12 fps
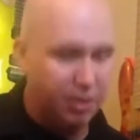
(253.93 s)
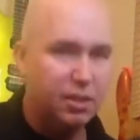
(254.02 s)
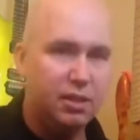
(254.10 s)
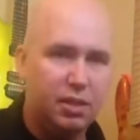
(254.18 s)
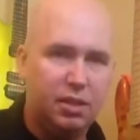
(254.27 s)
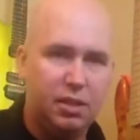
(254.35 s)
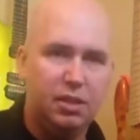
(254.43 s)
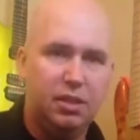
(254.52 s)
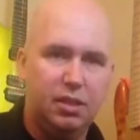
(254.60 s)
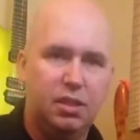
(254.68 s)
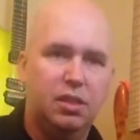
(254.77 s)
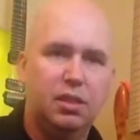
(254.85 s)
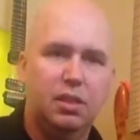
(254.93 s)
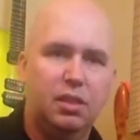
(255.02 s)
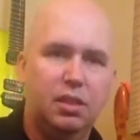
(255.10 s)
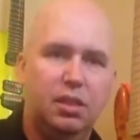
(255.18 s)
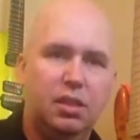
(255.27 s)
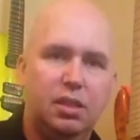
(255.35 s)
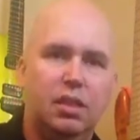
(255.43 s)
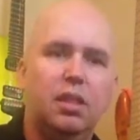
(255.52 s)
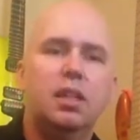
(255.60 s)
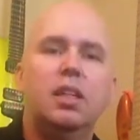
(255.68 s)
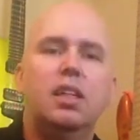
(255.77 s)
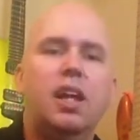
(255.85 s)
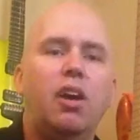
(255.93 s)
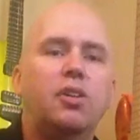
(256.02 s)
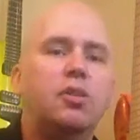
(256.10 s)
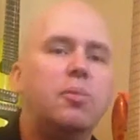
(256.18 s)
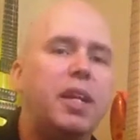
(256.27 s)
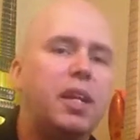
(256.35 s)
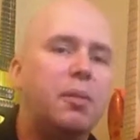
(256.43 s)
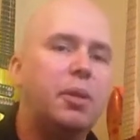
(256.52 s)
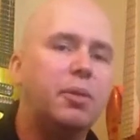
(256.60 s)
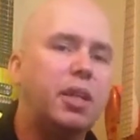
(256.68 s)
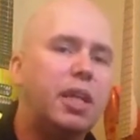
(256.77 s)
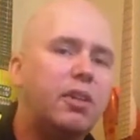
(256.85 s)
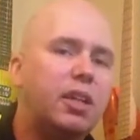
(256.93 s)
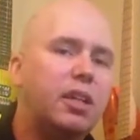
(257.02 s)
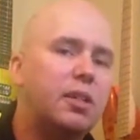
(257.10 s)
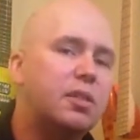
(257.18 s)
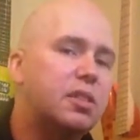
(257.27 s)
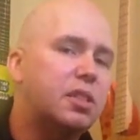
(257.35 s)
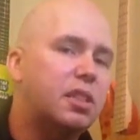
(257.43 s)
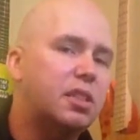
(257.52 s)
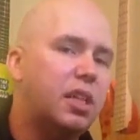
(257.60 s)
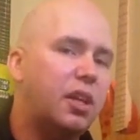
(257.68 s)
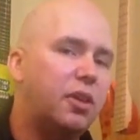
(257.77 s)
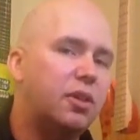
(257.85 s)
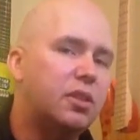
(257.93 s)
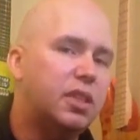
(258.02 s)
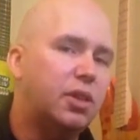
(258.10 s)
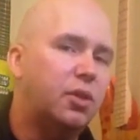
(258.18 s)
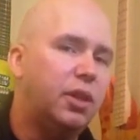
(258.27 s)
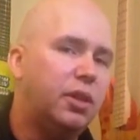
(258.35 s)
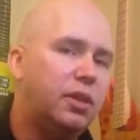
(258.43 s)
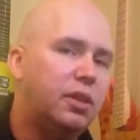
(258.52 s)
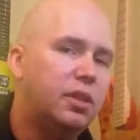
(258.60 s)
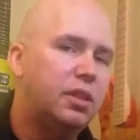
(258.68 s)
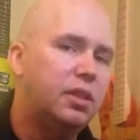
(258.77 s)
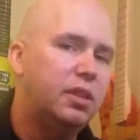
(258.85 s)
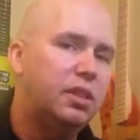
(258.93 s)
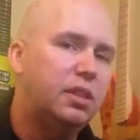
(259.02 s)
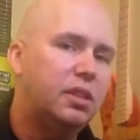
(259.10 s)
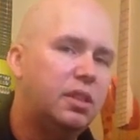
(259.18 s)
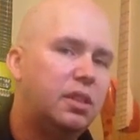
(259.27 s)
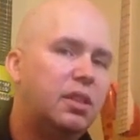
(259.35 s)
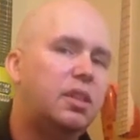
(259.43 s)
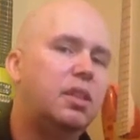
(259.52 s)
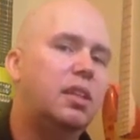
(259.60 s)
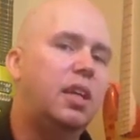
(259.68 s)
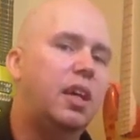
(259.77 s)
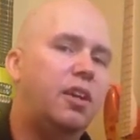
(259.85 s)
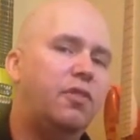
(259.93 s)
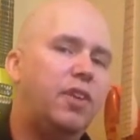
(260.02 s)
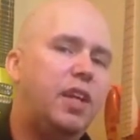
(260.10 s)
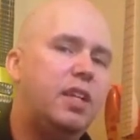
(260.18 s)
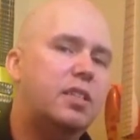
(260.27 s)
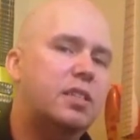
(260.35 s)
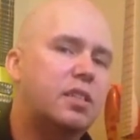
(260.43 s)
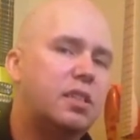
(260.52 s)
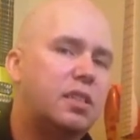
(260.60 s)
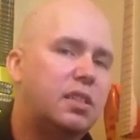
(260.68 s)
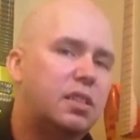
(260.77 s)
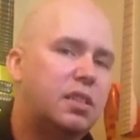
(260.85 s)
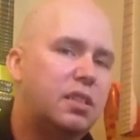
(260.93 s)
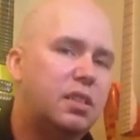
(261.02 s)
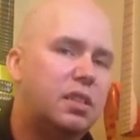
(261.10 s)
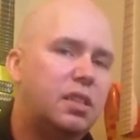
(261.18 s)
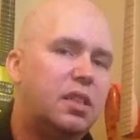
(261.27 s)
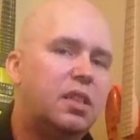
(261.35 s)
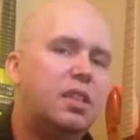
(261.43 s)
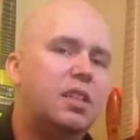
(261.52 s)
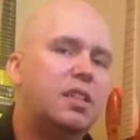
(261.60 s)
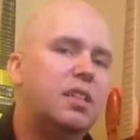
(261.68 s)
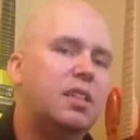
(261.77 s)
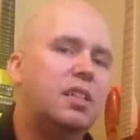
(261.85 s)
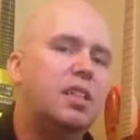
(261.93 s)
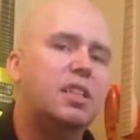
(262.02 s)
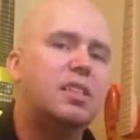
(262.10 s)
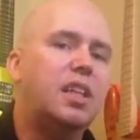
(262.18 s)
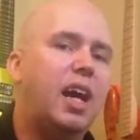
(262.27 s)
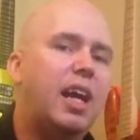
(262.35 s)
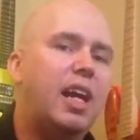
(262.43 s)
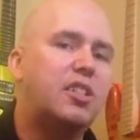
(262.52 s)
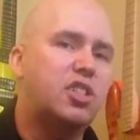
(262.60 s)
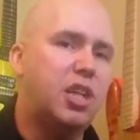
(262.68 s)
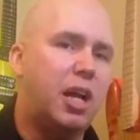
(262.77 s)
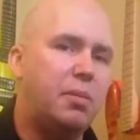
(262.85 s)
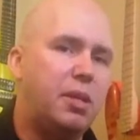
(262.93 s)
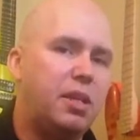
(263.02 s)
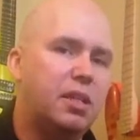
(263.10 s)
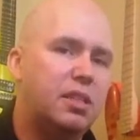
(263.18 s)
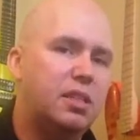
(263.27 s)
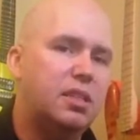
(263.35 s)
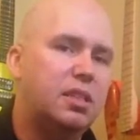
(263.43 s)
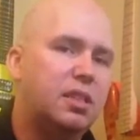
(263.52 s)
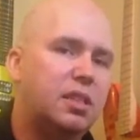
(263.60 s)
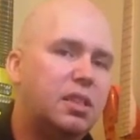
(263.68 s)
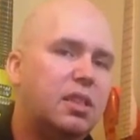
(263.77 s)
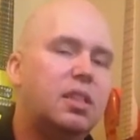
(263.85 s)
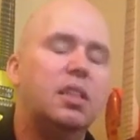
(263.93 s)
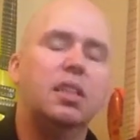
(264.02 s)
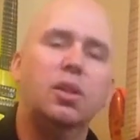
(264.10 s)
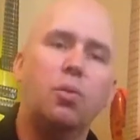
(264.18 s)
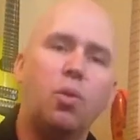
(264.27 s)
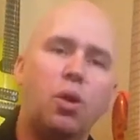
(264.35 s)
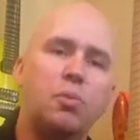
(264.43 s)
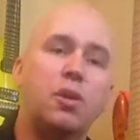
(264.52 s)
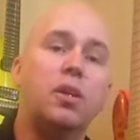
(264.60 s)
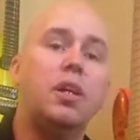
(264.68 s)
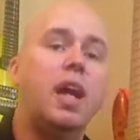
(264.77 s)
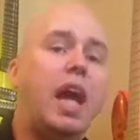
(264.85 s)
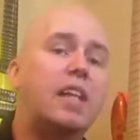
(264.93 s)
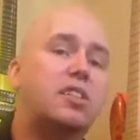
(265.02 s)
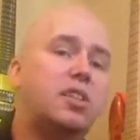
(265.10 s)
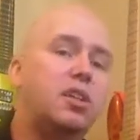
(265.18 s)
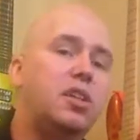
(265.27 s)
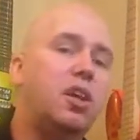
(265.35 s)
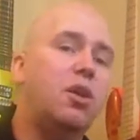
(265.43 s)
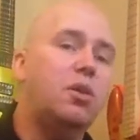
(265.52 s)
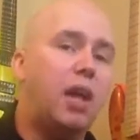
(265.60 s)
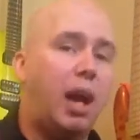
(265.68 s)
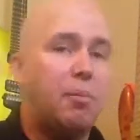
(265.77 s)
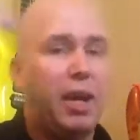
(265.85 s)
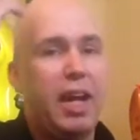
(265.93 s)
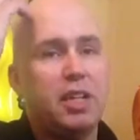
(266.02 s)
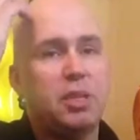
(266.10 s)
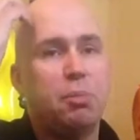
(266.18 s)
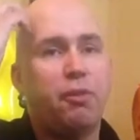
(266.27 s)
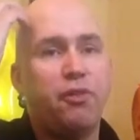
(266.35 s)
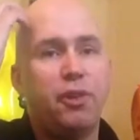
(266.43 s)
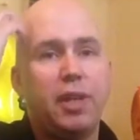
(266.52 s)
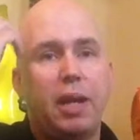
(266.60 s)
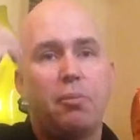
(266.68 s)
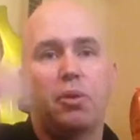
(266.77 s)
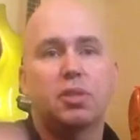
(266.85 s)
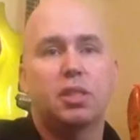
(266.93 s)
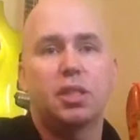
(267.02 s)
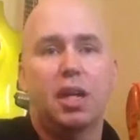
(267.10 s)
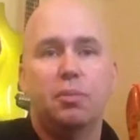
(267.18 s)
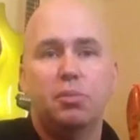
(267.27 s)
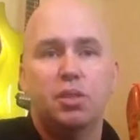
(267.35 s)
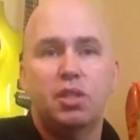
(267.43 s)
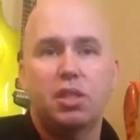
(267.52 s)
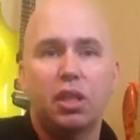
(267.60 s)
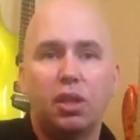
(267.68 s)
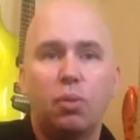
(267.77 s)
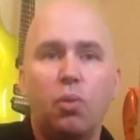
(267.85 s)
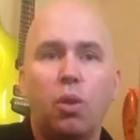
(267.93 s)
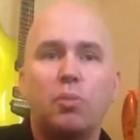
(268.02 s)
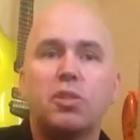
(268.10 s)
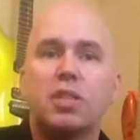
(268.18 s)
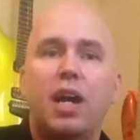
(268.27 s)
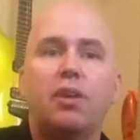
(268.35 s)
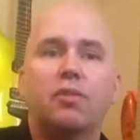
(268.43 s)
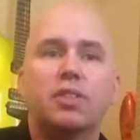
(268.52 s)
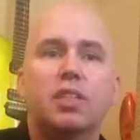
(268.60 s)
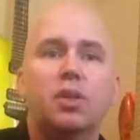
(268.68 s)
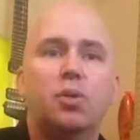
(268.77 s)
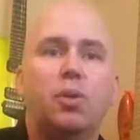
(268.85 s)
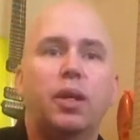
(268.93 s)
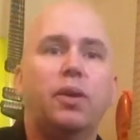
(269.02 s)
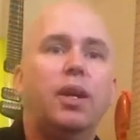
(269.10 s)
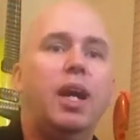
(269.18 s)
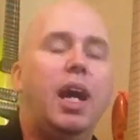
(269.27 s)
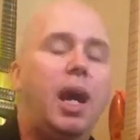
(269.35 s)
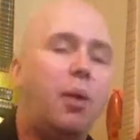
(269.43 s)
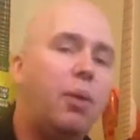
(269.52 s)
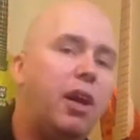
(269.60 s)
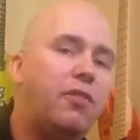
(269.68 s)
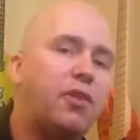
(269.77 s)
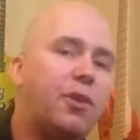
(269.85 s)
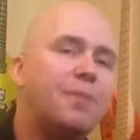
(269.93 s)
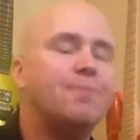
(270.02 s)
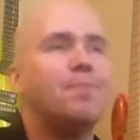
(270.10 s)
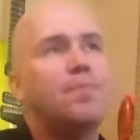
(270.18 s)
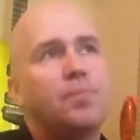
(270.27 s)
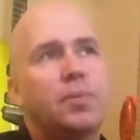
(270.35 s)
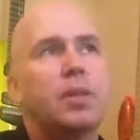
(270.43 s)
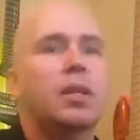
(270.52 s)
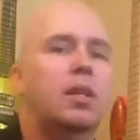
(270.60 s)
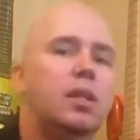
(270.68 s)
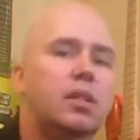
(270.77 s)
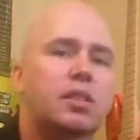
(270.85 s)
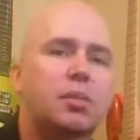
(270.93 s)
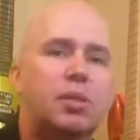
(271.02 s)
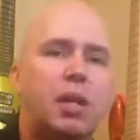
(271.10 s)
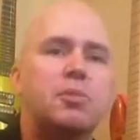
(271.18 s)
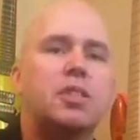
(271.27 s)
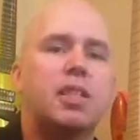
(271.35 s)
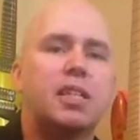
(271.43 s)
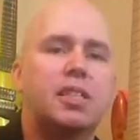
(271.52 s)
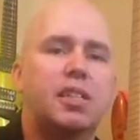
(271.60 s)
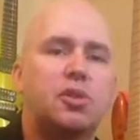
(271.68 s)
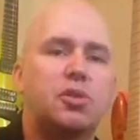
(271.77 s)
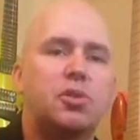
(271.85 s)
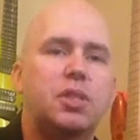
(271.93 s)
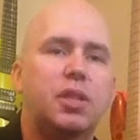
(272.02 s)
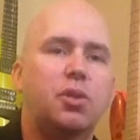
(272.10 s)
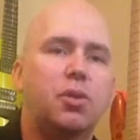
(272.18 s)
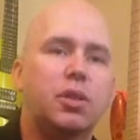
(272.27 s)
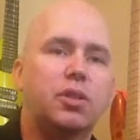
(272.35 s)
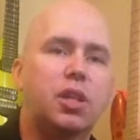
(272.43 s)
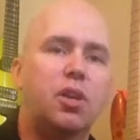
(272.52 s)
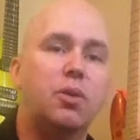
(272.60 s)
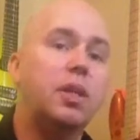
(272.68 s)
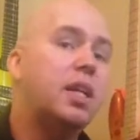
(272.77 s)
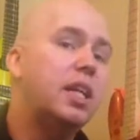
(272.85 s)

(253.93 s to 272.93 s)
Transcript: Now you may not be able to hear it, it's so subtle. Single coil, out of phase. It's not as chimey, a little warmer. And so you know, I might actually prefer that most of the time, just a little warmer sound of a single coil. However, sometimes it's nice to get the true single coil tone.